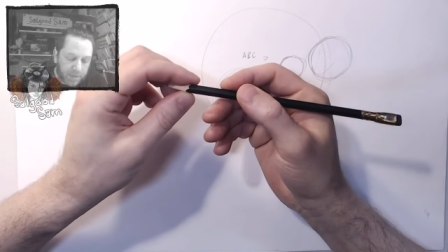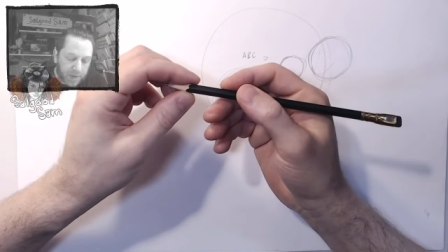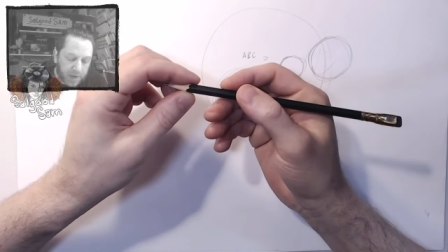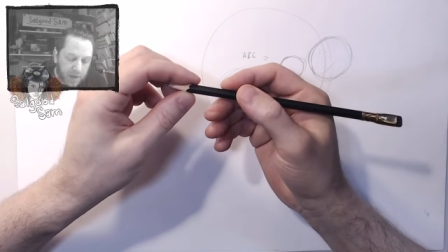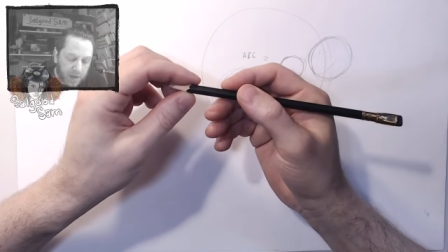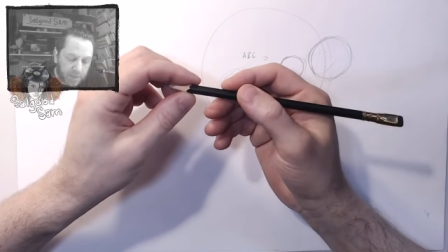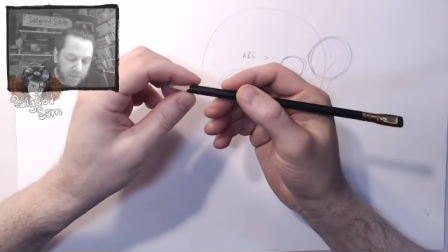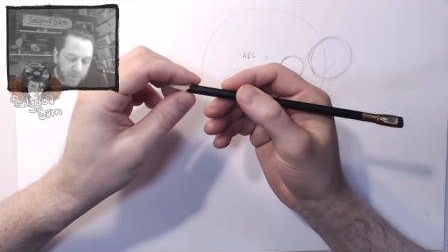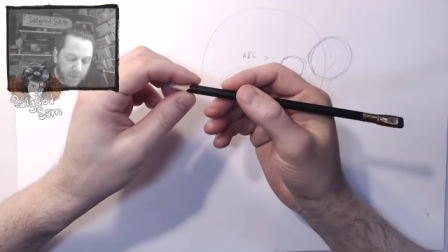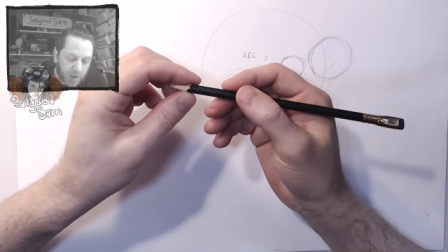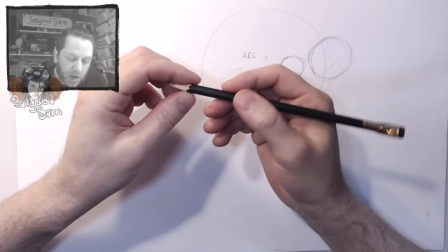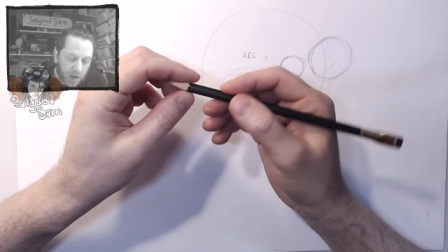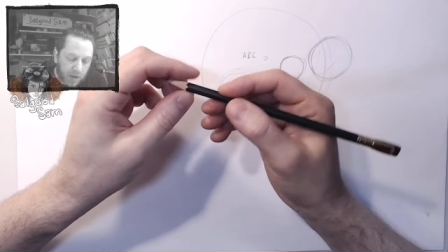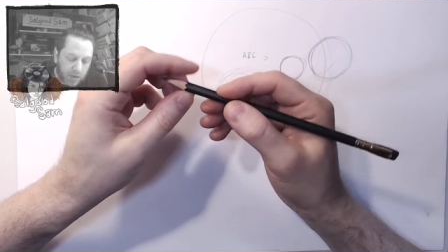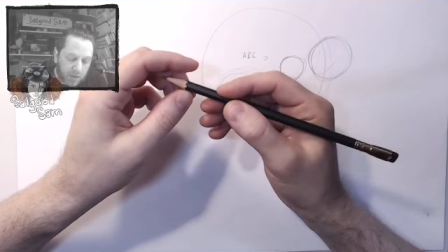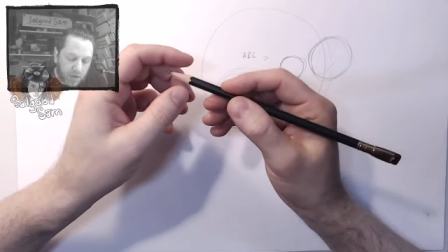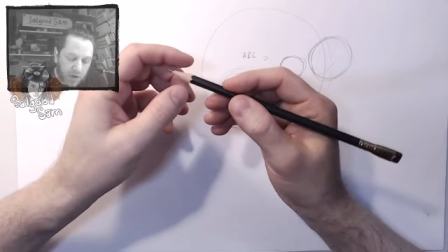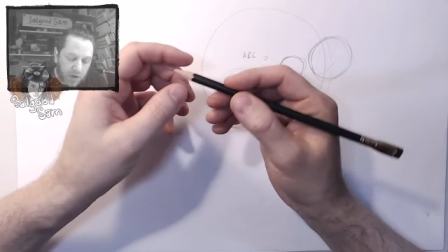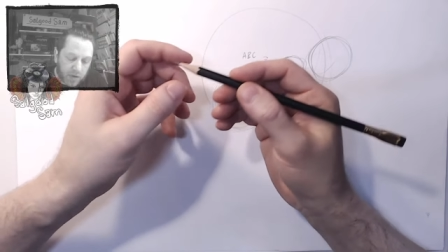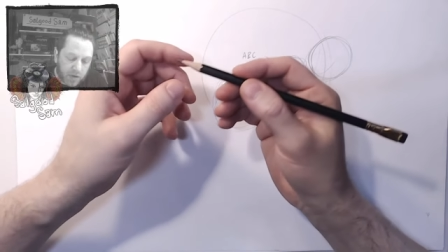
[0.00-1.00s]
um,
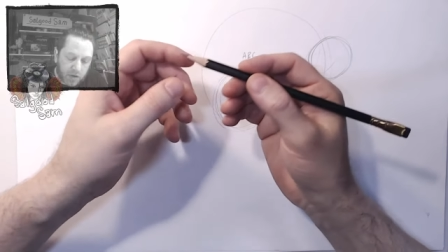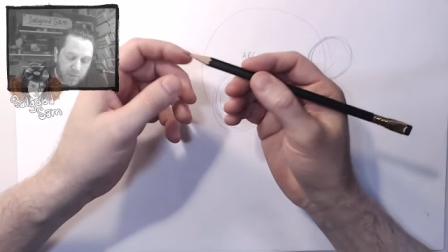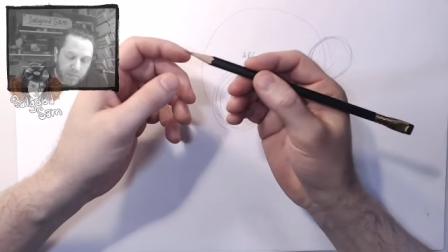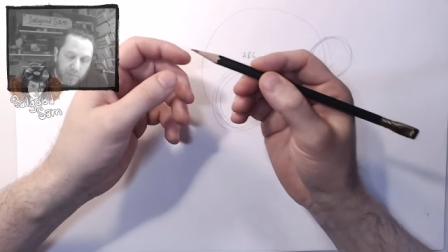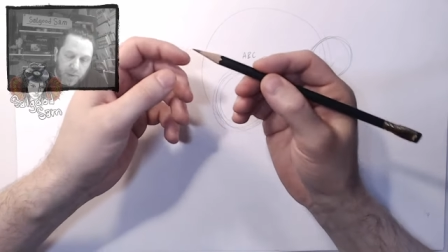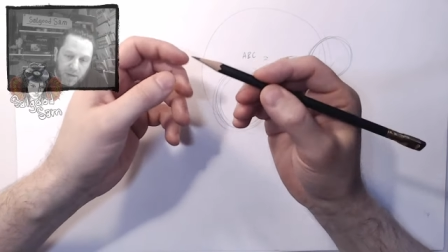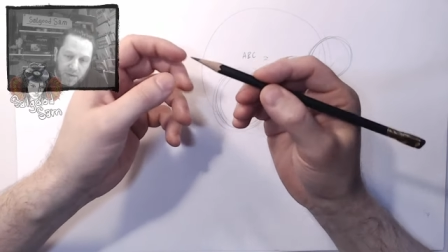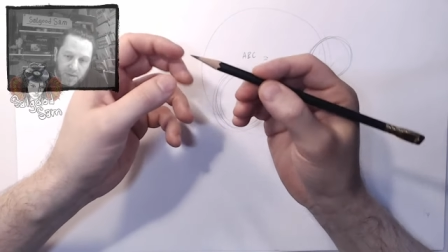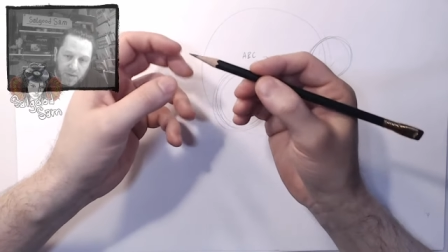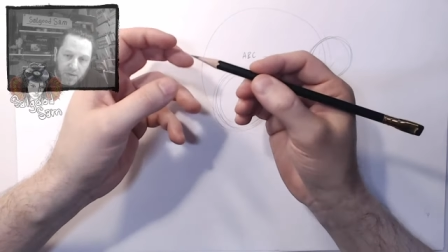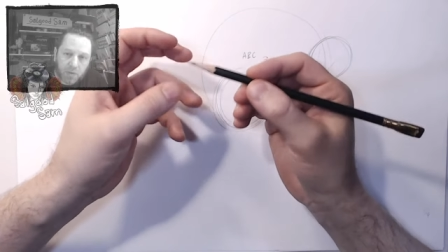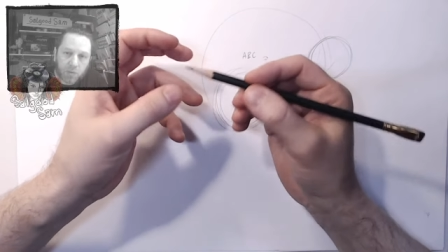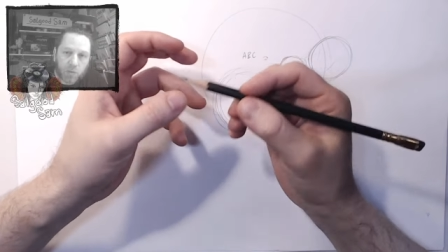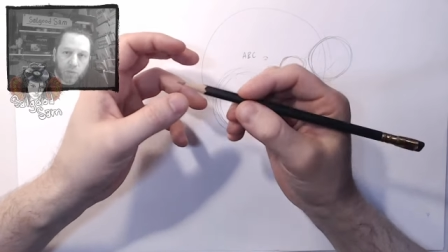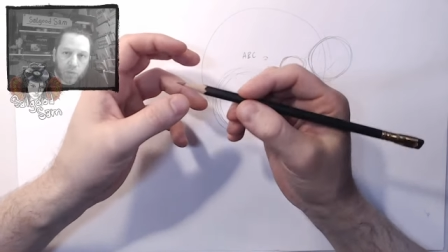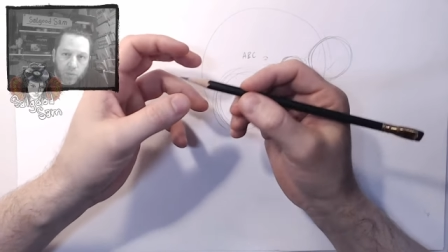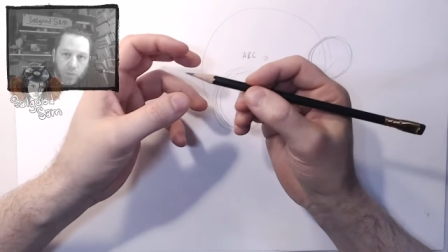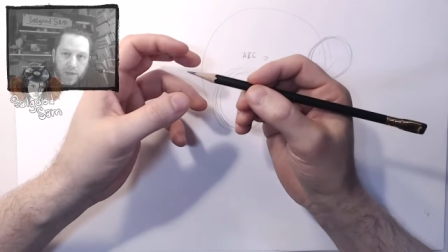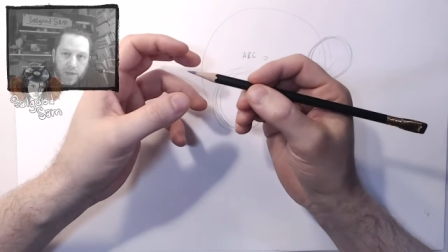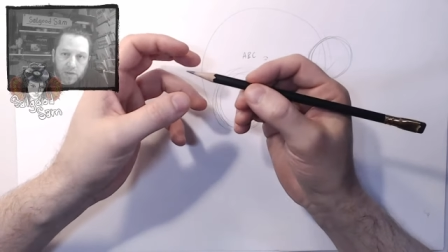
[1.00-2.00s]
odds are you're pressing
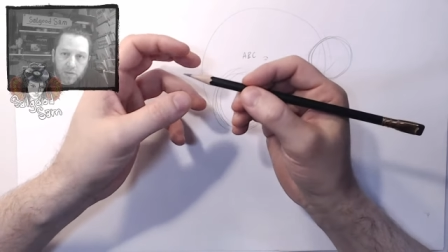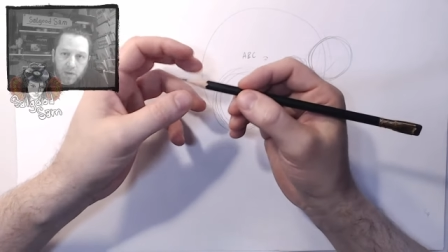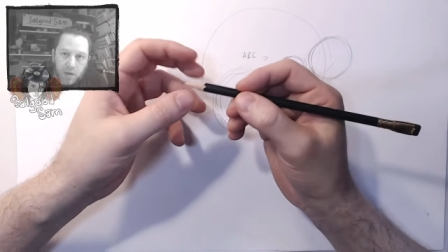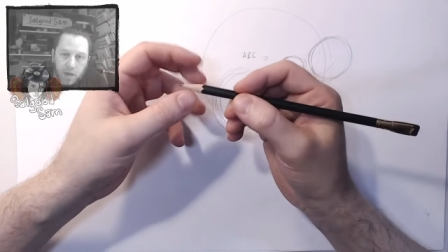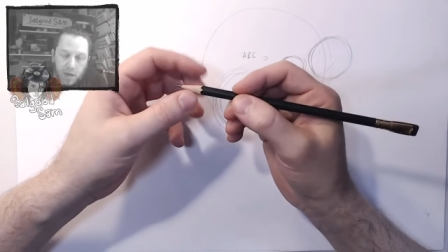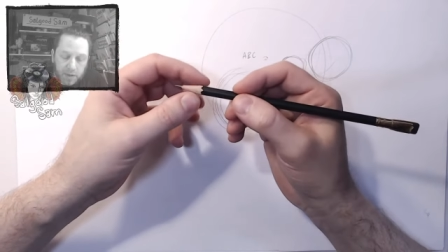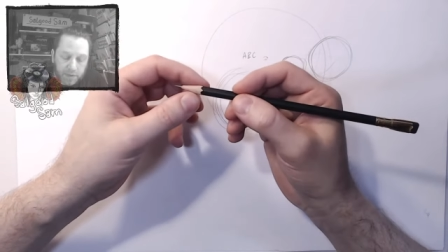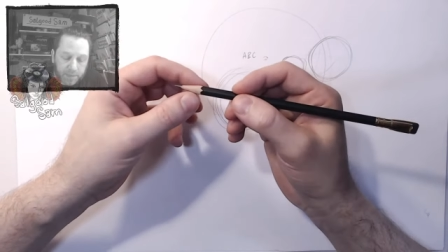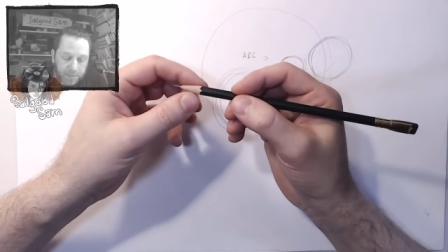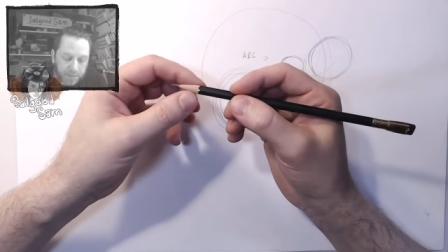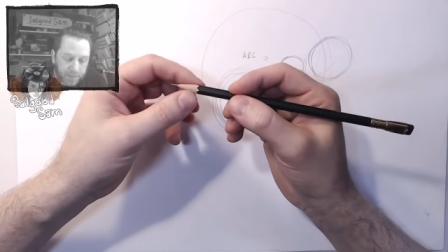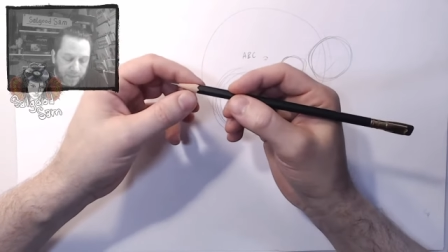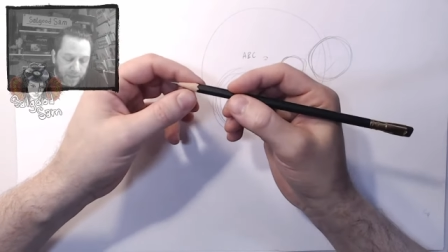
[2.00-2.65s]
way too hard.